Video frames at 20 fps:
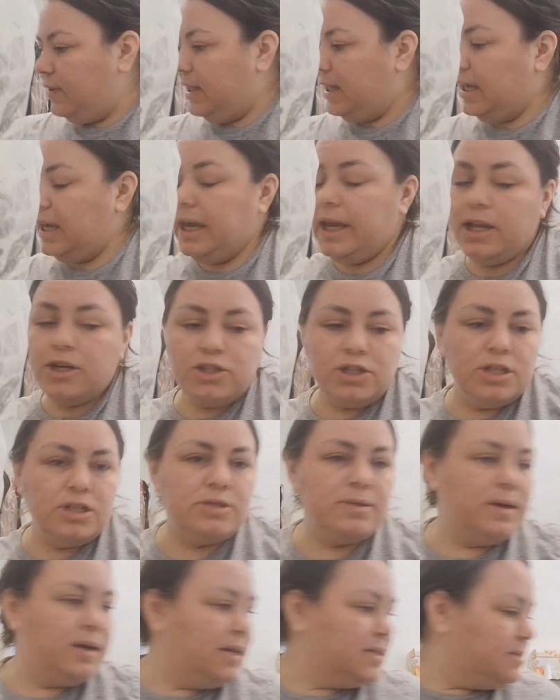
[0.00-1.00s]
vacation,
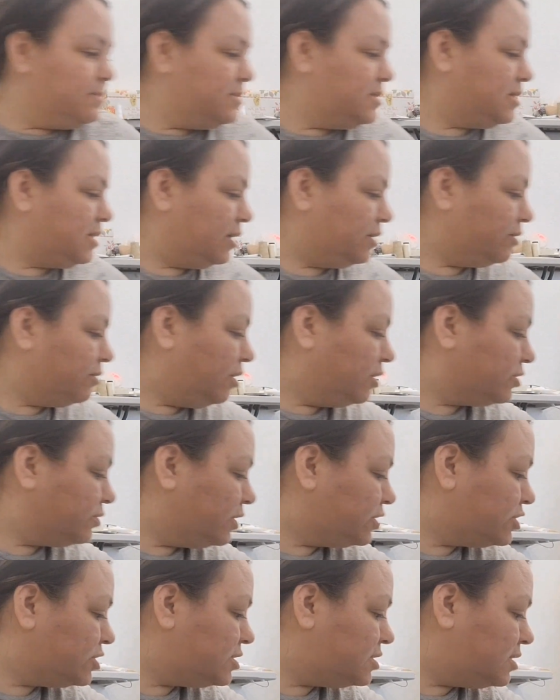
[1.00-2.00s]
so I got some standard
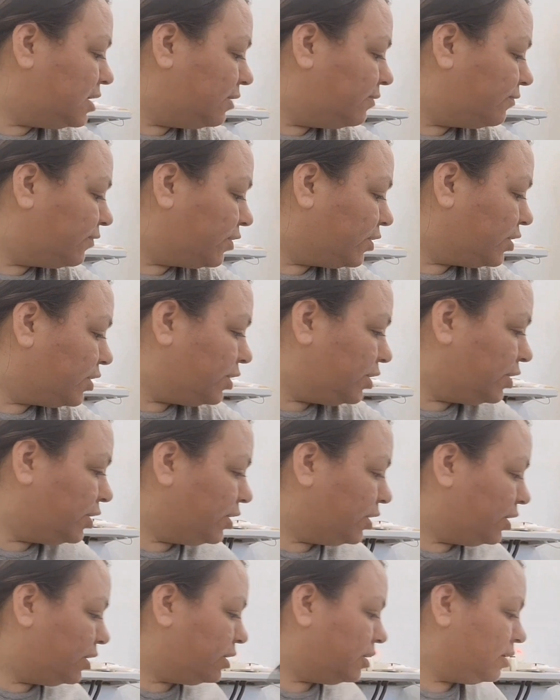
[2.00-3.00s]
alterations done for
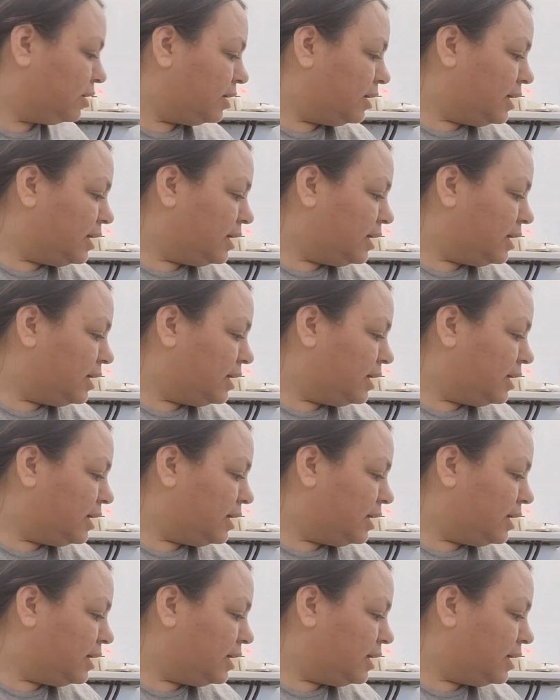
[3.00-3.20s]
her.